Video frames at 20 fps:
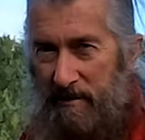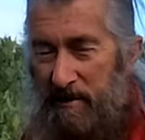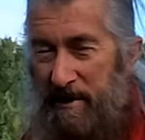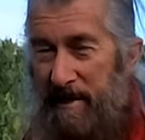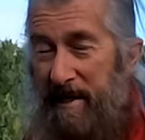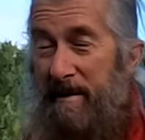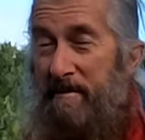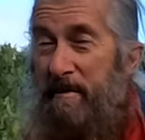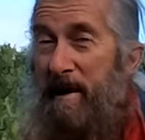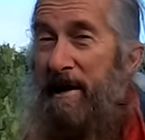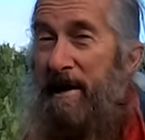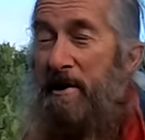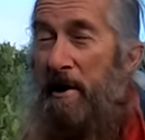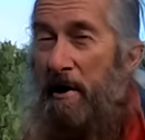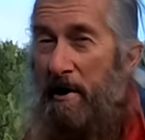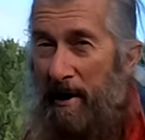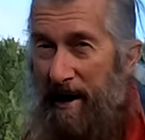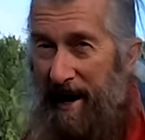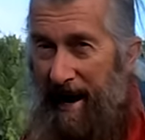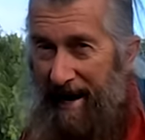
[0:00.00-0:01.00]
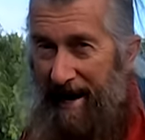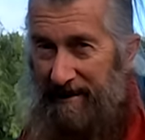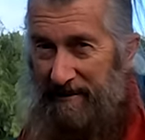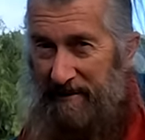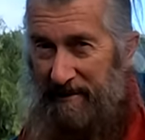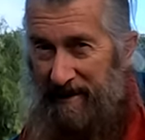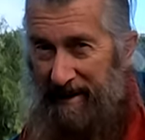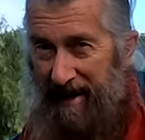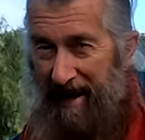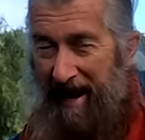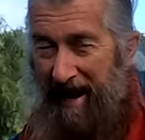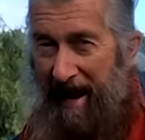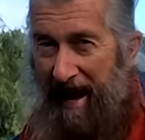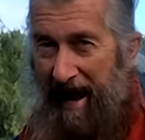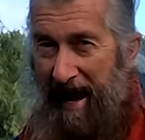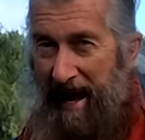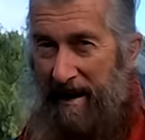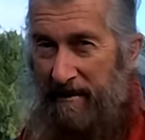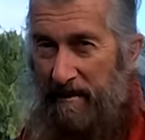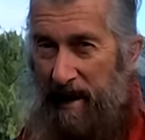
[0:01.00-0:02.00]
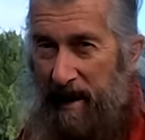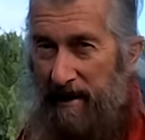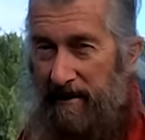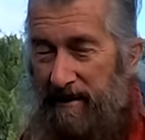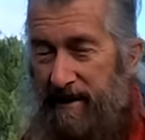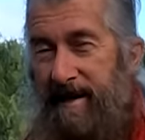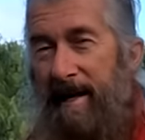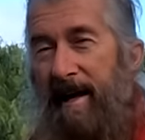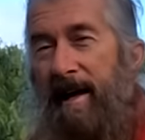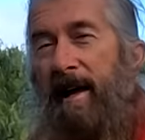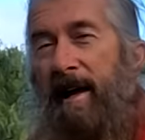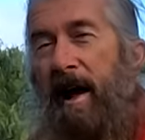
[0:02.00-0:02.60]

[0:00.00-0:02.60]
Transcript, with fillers: which would give me 900 amp hours.